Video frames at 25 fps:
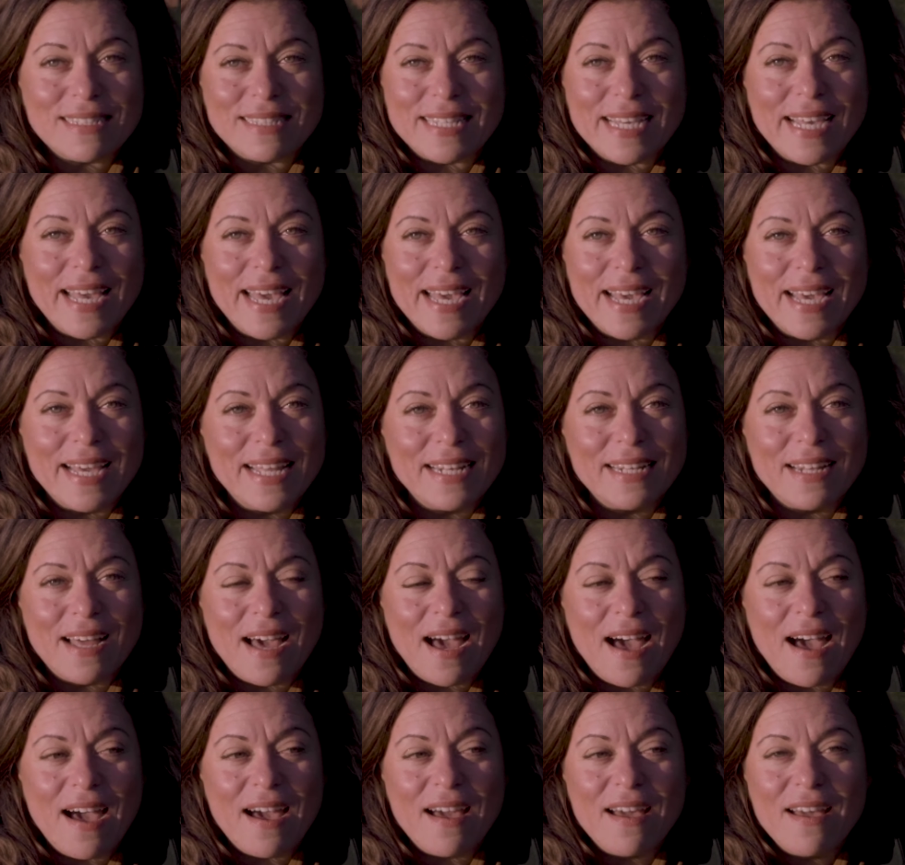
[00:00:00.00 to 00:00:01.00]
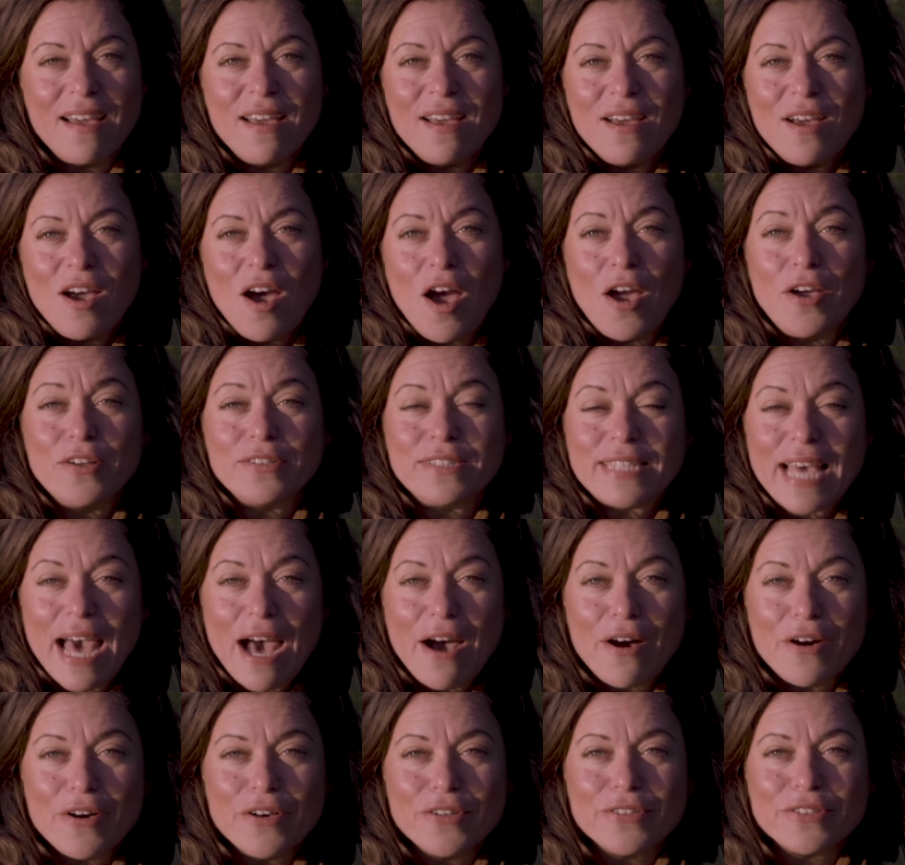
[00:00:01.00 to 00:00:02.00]
singing in
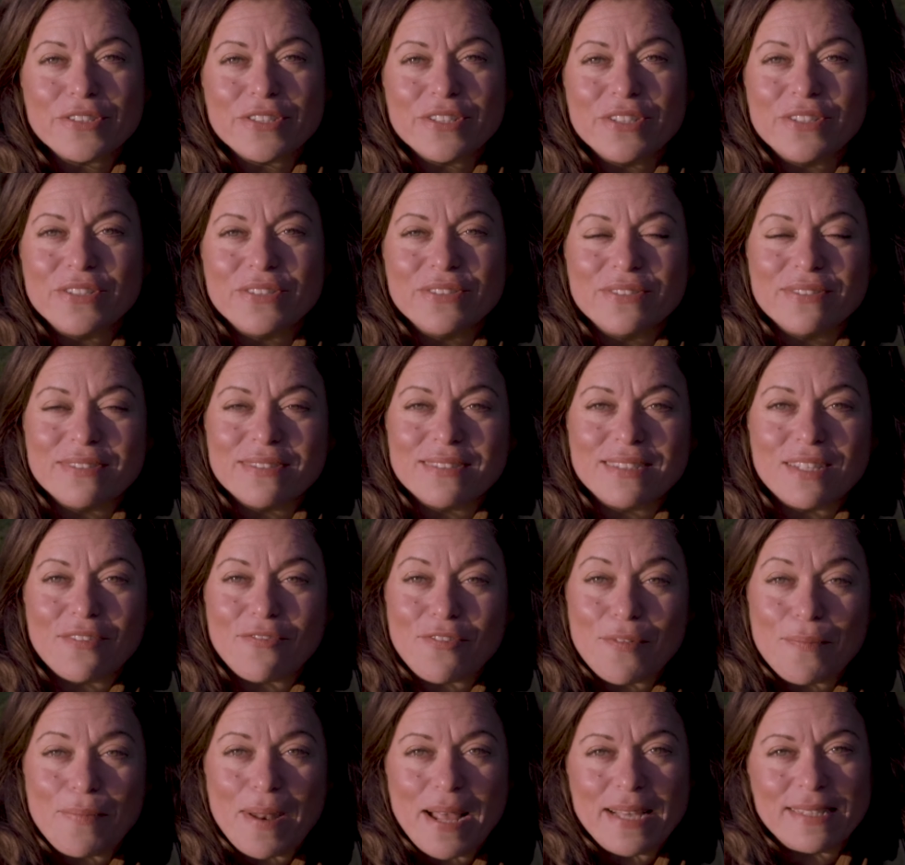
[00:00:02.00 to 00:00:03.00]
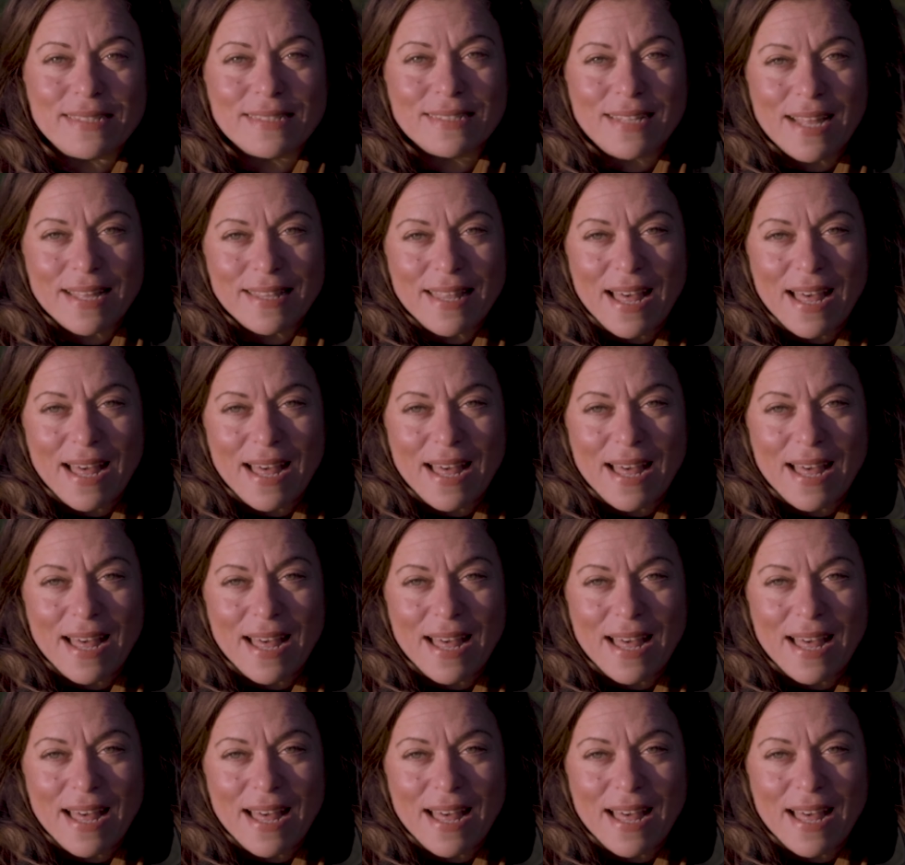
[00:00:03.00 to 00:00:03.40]
hotels and different places like